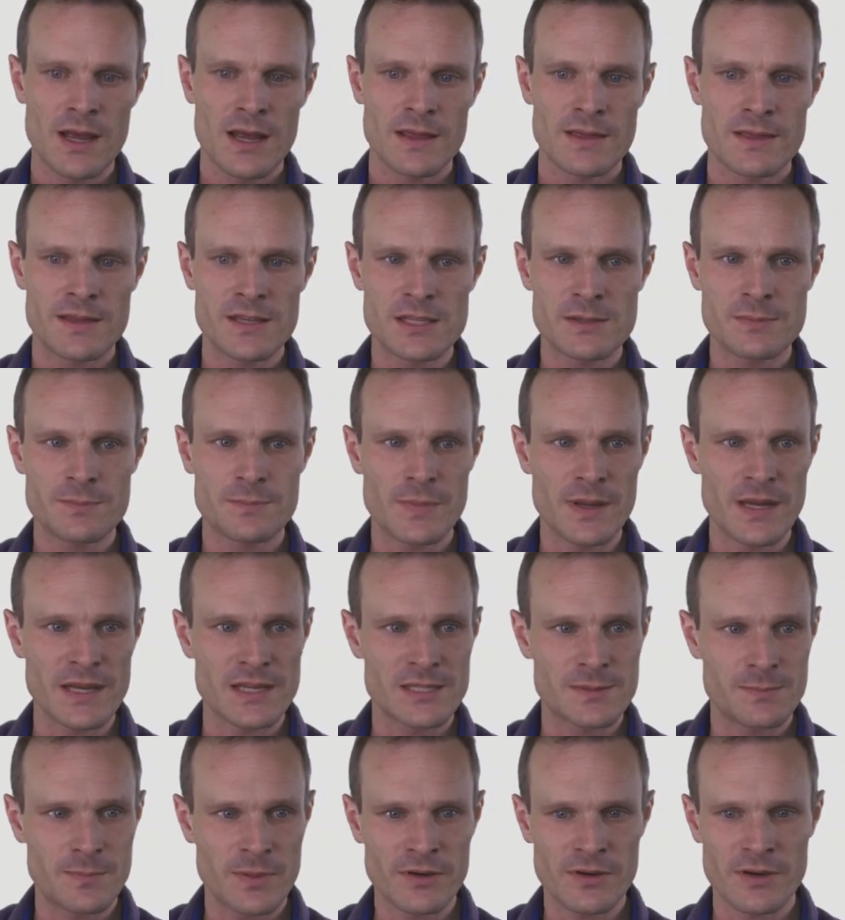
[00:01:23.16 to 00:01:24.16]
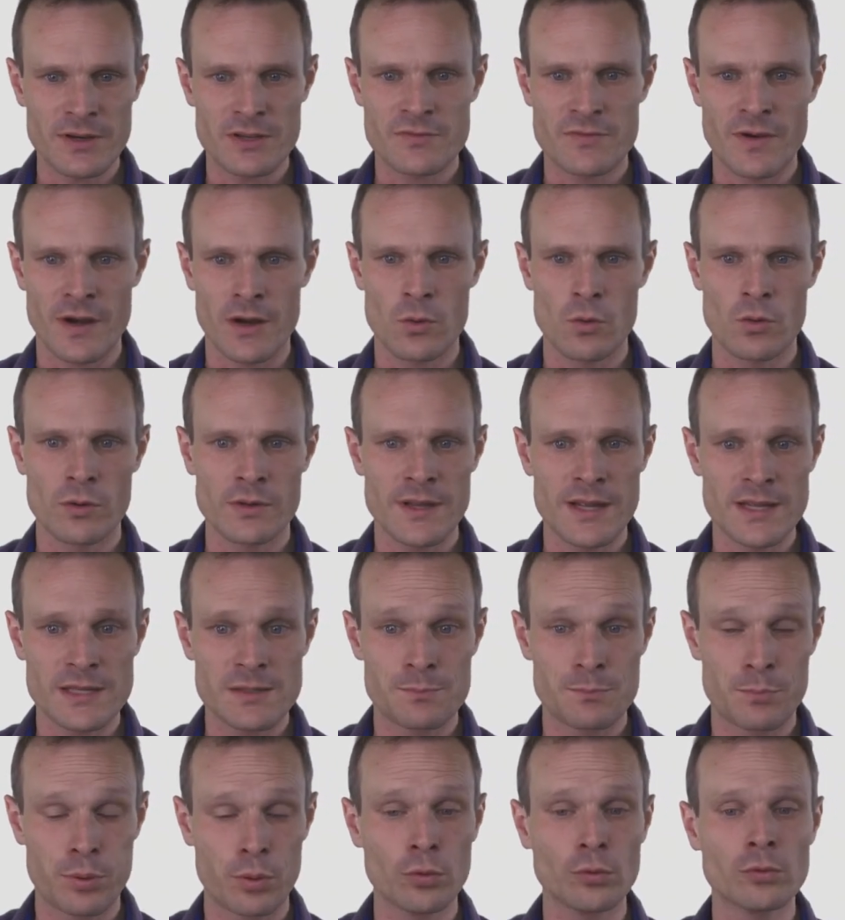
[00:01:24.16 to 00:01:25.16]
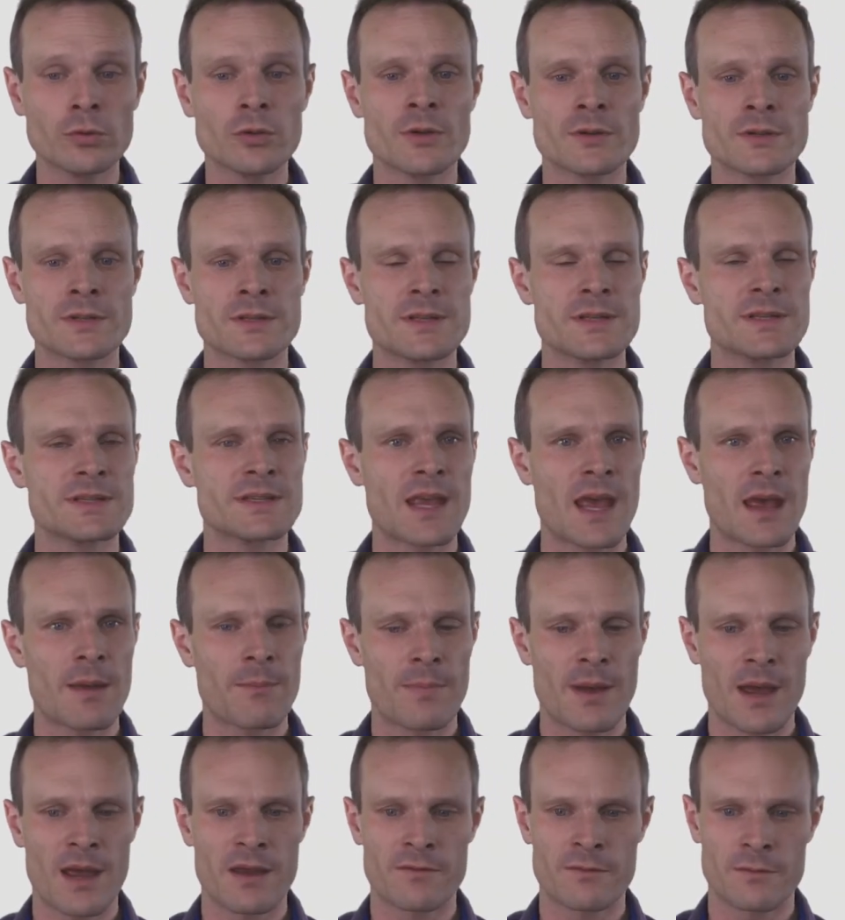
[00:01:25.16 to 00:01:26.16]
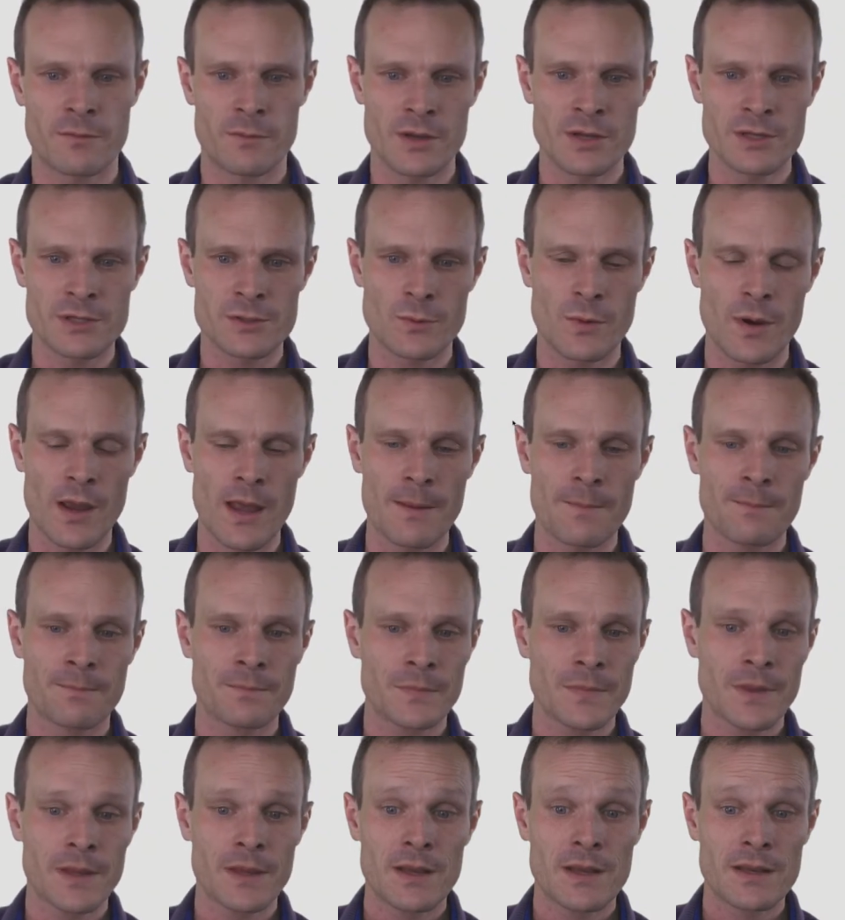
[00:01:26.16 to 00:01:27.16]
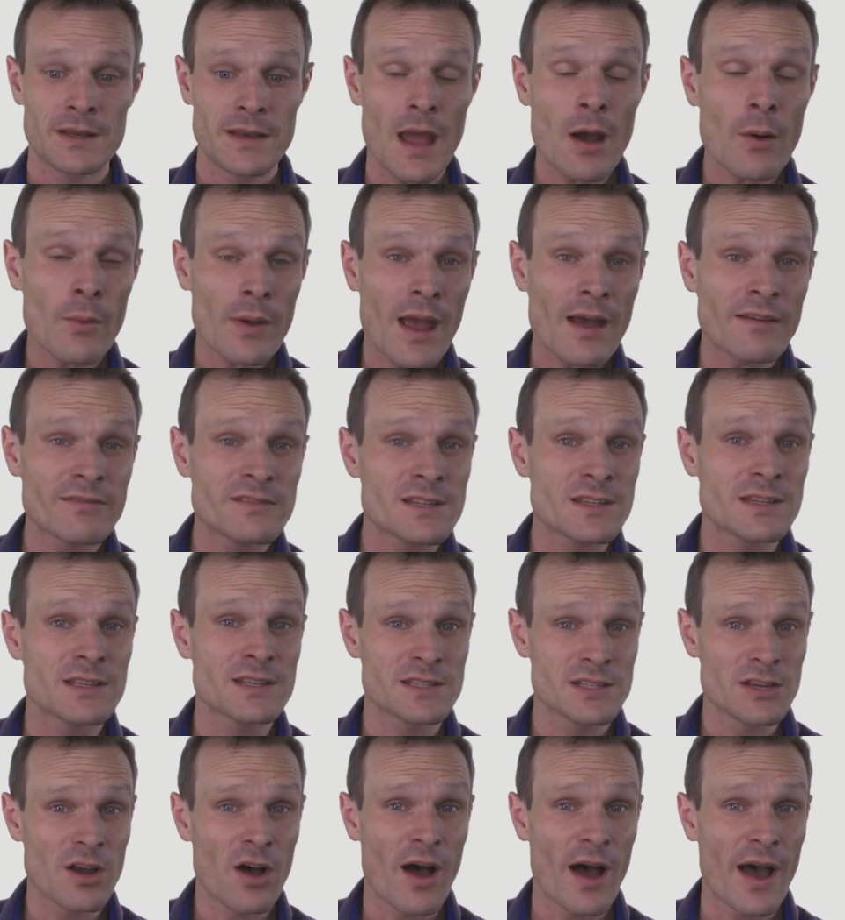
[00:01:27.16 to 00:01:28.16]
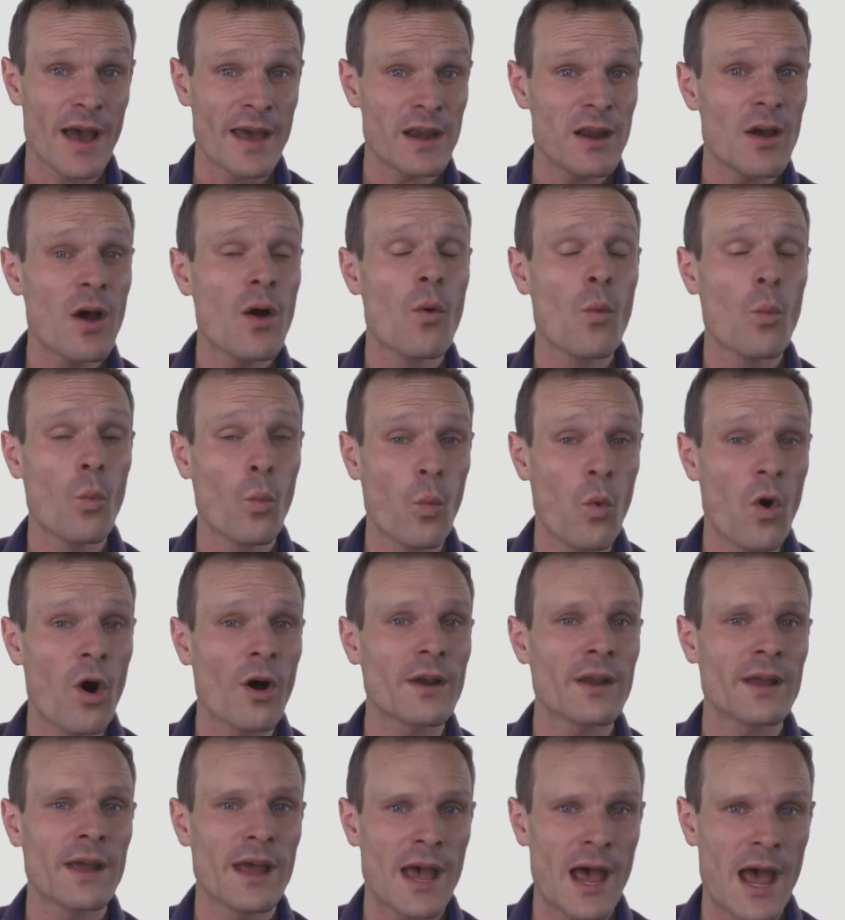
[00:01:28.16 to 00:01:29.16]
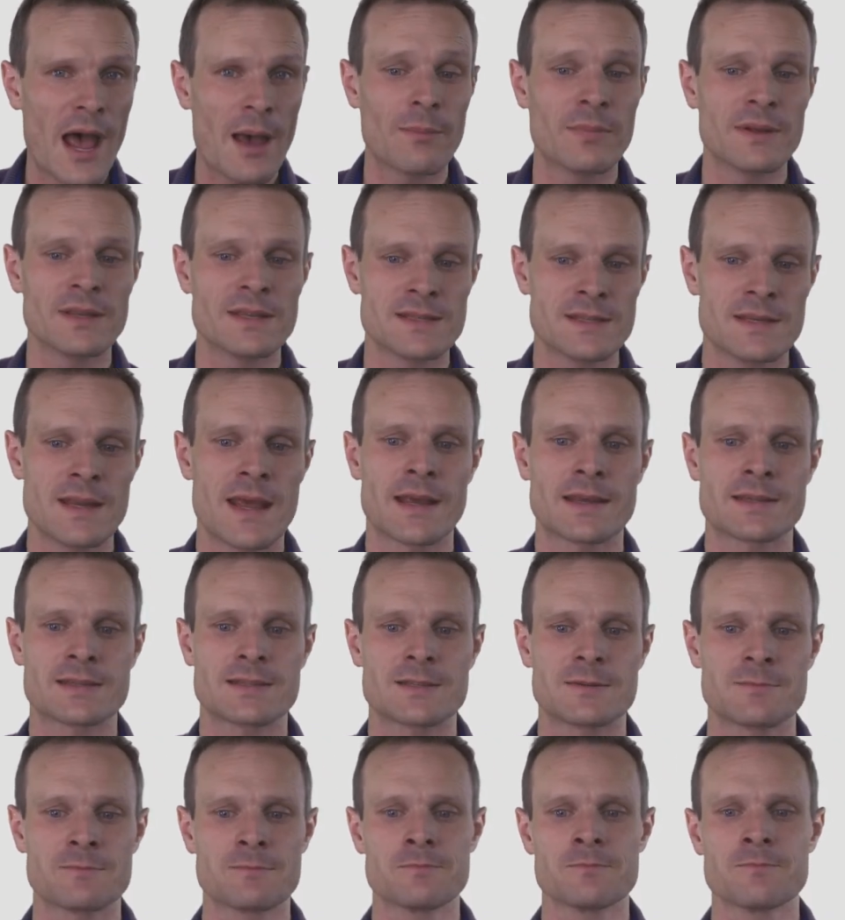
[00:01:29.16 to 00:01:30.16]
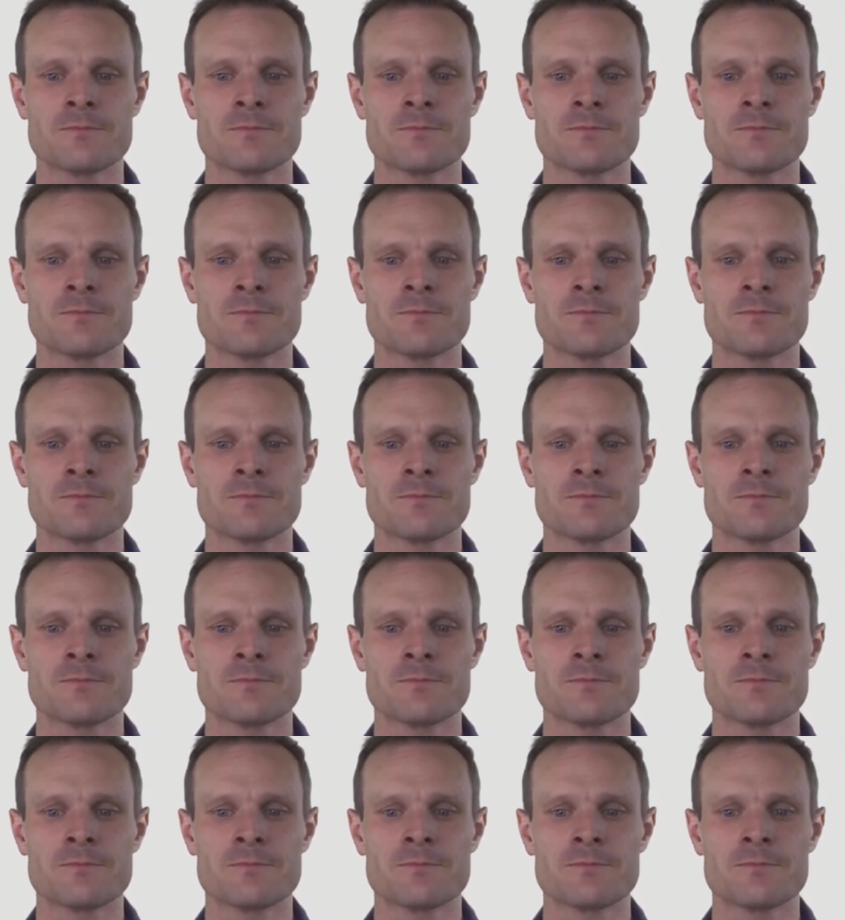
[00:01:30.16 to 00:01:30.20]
this experience record gets pulled onto this campaign from elsewhere. Now we have to decide what happens next.